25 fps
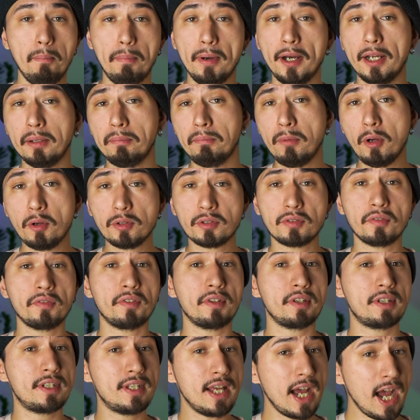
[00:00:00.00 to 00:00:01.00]
But most of
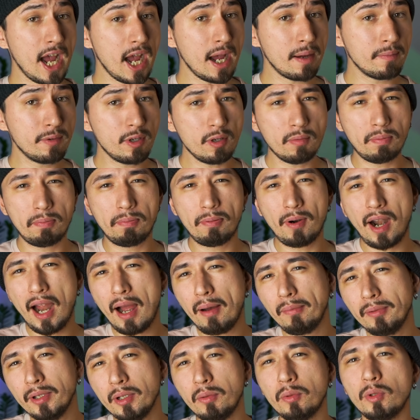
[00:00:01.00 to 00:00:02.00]
the time, you
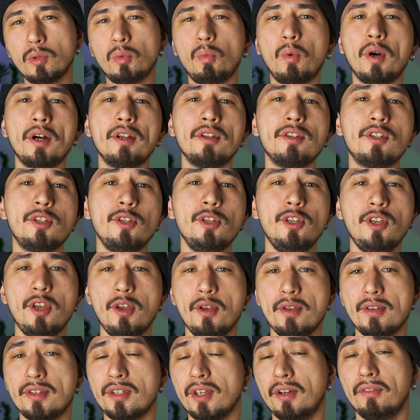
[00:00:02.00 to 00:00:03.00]
probably would want to
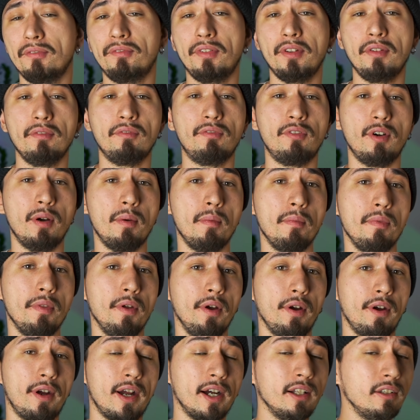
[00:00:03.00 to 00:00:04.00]
use something from
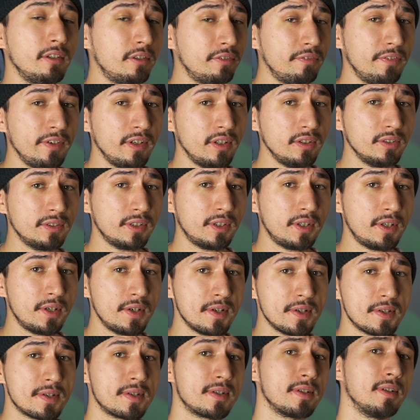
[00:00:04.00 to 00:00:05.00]
the color
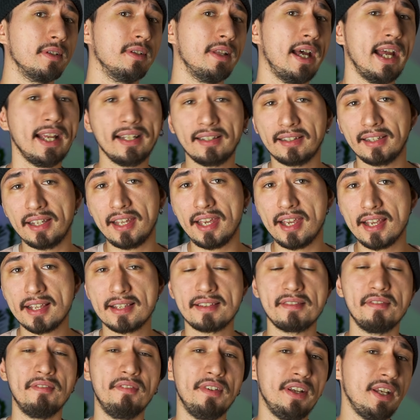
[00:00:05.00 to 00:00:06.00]
filters, light
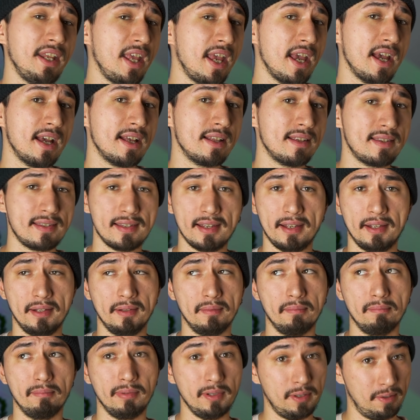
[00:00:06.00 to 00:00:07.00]
leaks, vignettes,
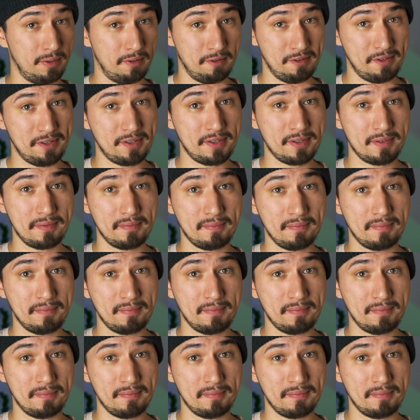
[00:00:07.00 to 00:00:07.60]
and blurs.